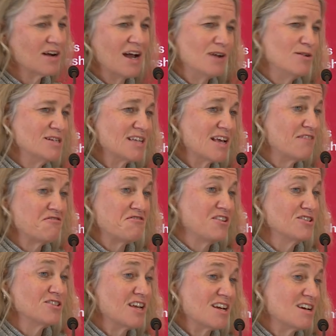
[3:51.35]
I always say it
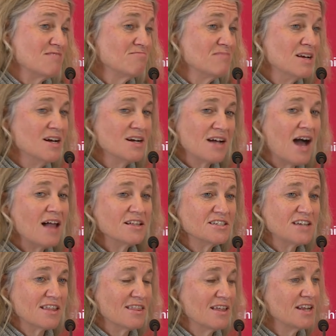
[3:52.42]
feels like a college
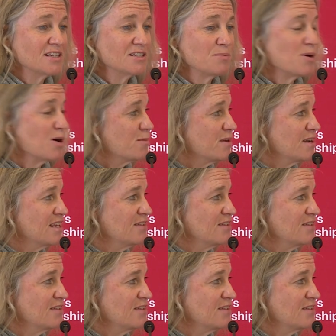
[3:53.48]
athletic athletic department,